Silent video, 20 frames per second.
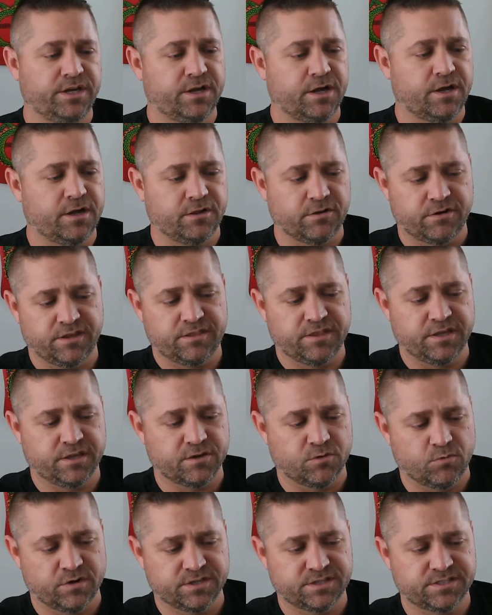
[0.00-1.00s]
I think I
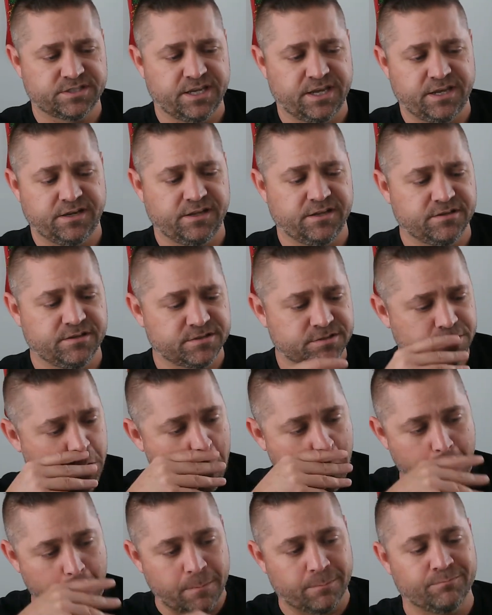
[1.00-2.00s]
want to say it is,
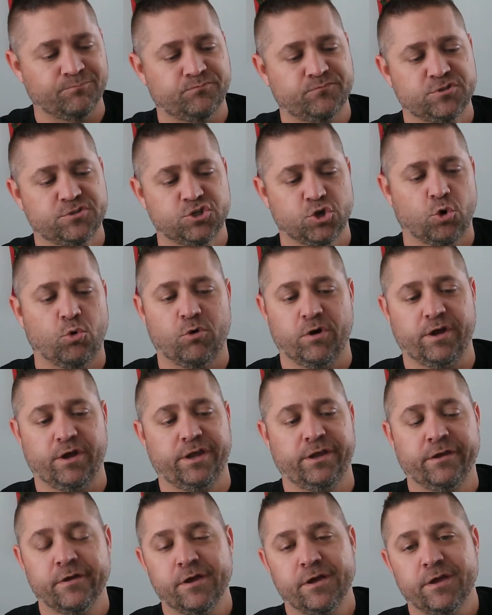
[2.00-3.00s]
toy.
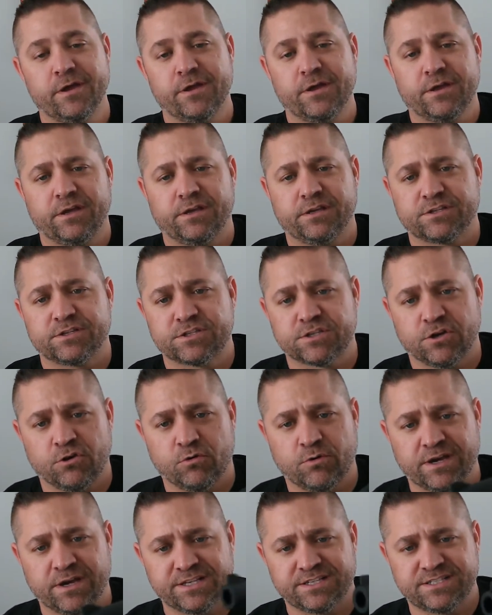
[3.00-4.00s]
So
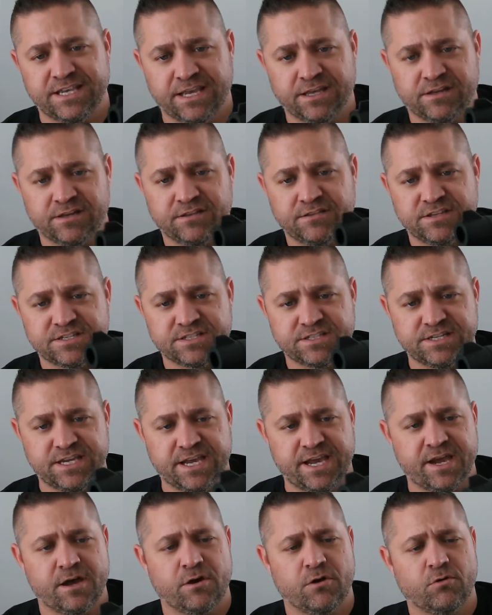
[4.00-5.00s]
I sanded this
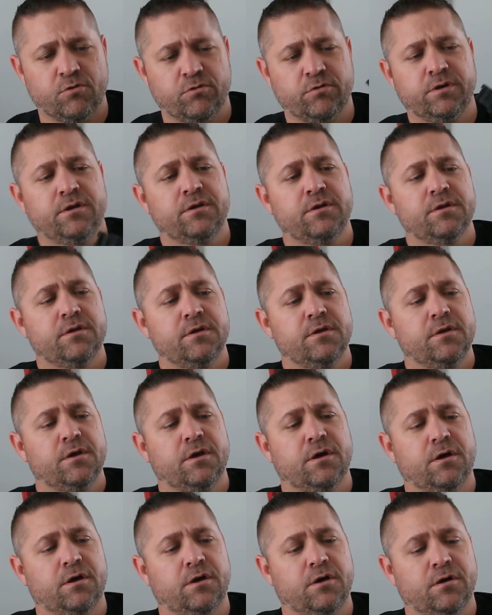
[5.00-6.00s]
down.
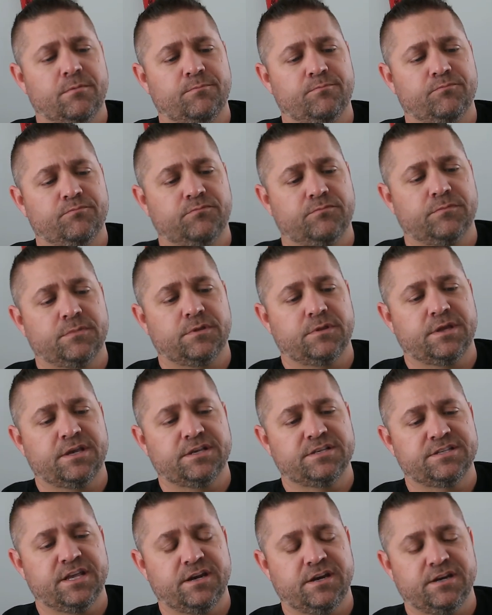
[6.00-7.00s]

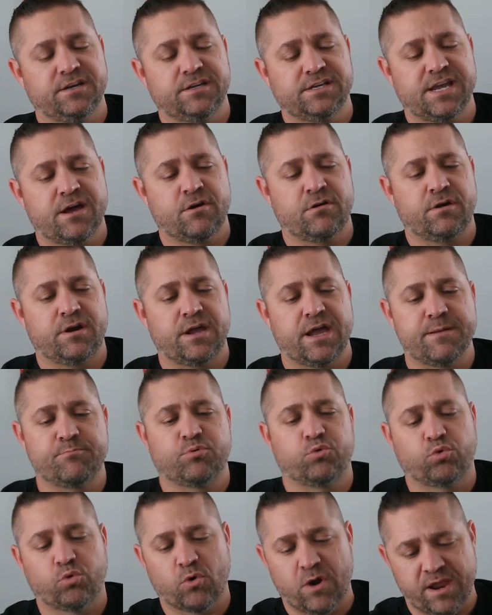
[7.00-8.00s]
I
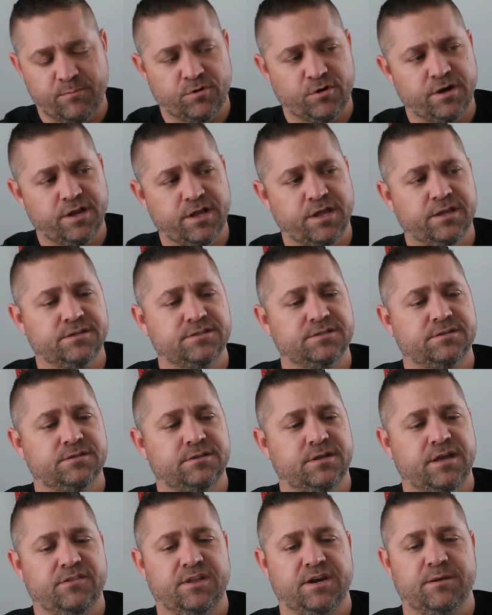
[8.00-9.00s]
primered it,
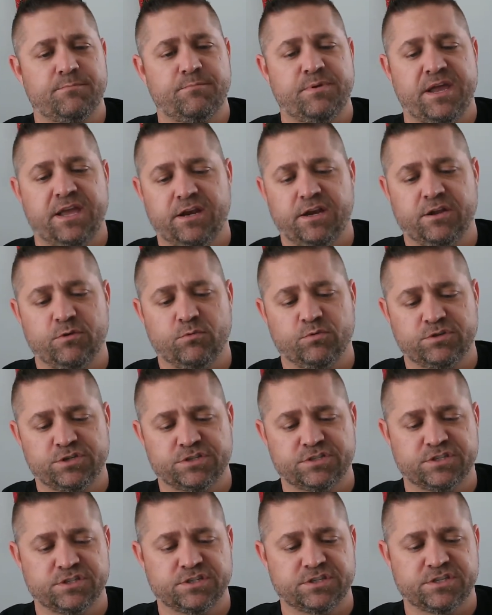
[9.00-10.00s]
and then I painted it with
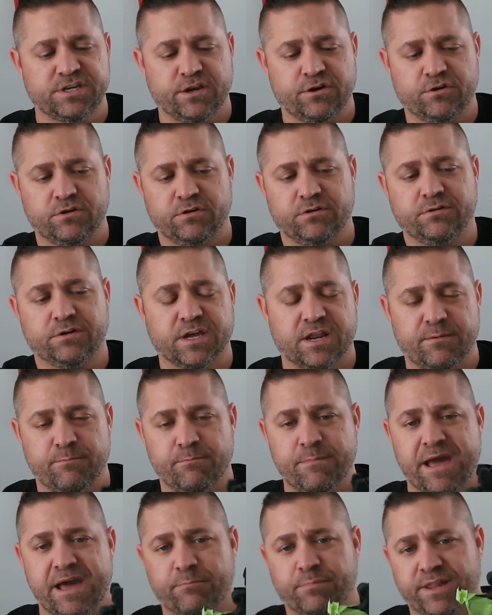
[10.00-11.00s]
just a standard kind of
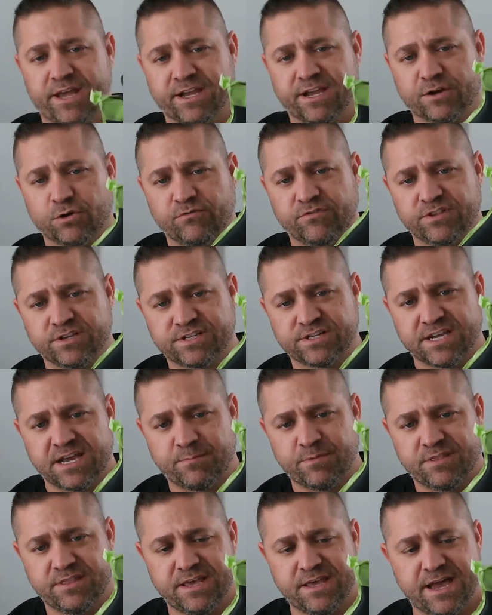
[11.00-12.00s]
matte black over the top
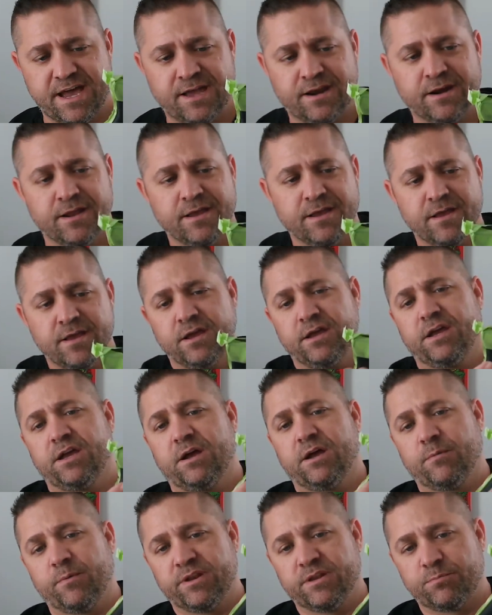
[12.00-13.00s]
of that.
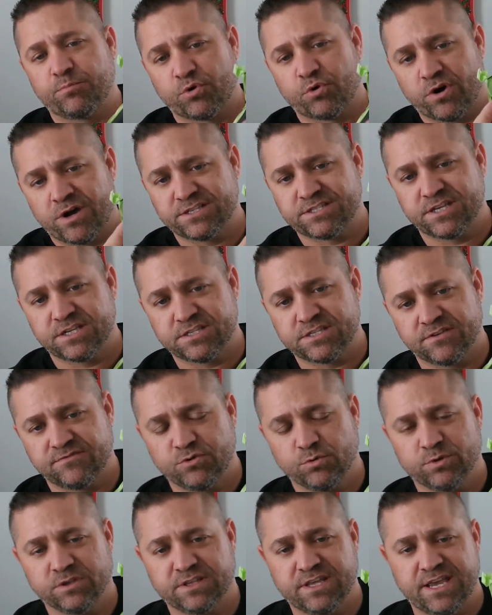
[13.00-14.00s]
I'm in the process of
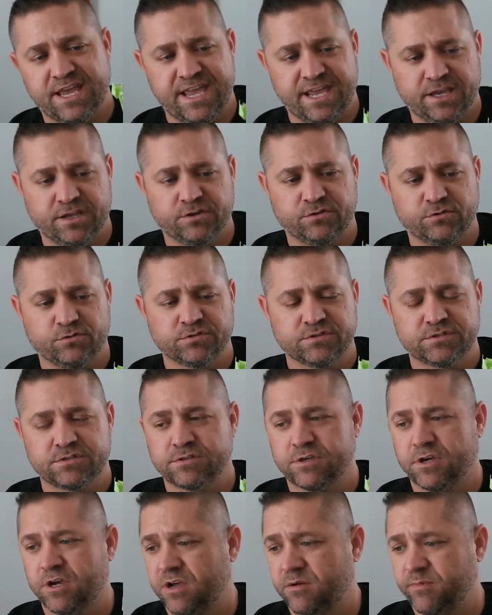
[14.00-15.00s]
doing the handles,
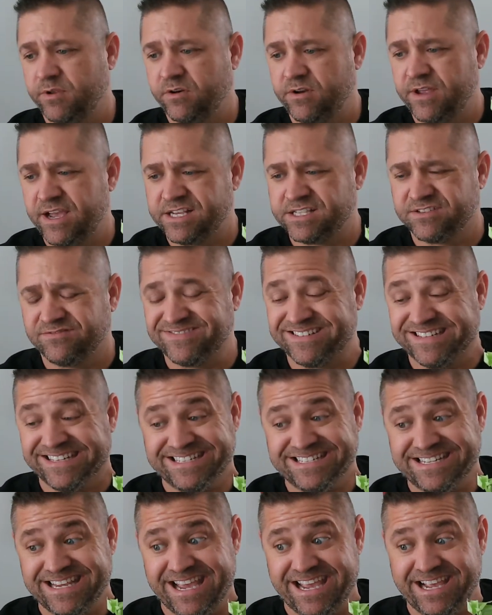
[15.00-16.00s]
and as of
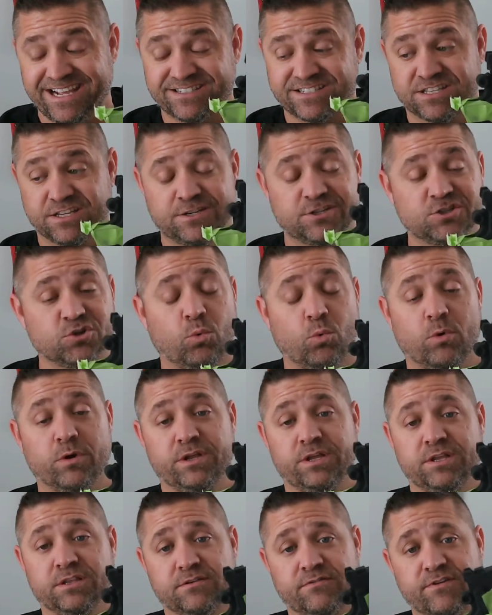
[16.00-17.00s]
today, it's the
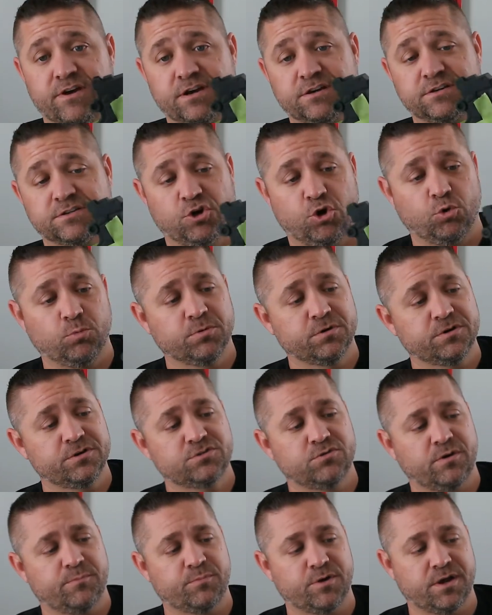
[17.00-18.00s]
20th of October,
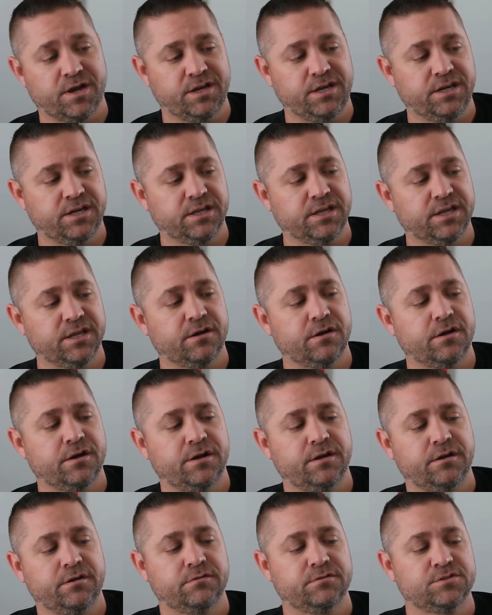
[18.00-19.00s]
so I probably need to get on
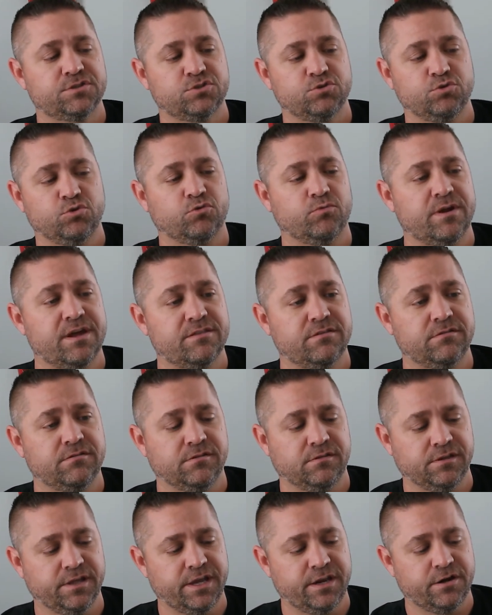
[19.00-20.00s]
it sooner rather
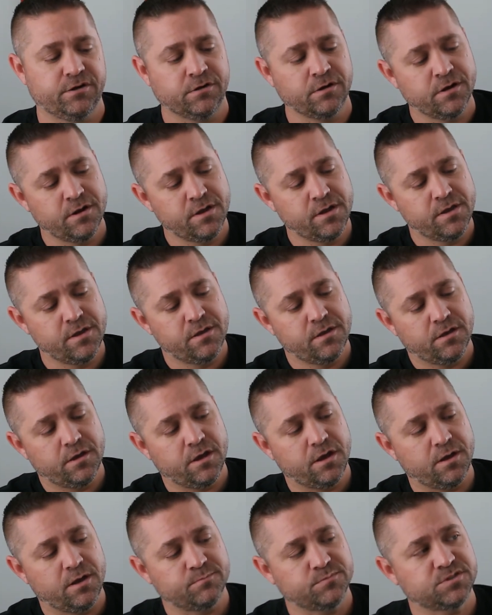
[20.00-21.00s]
than later.
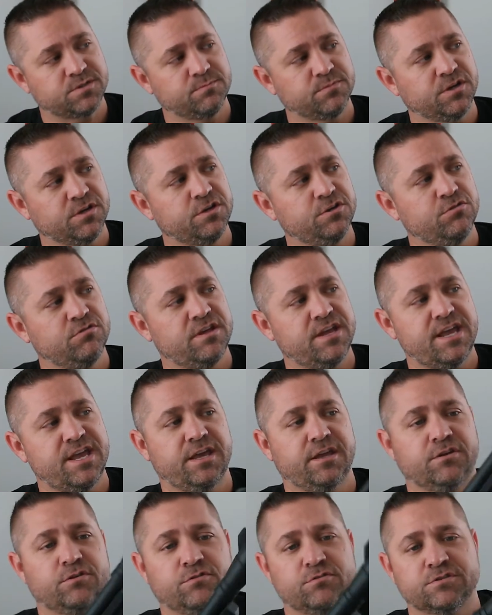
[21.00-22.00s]
So I'm going to do the
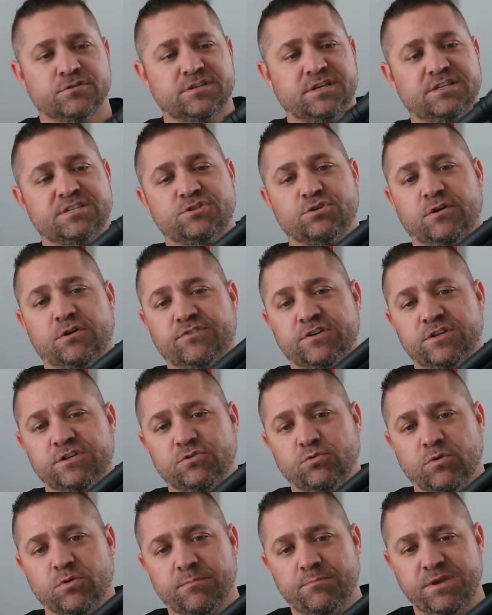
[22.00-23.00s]
handles. I still have to
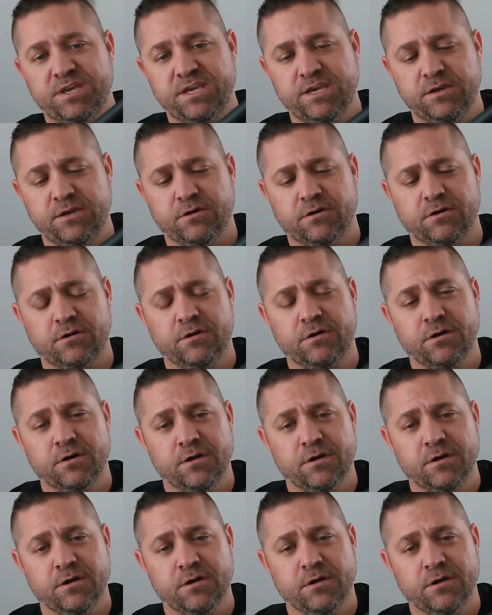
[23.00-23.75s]
do up here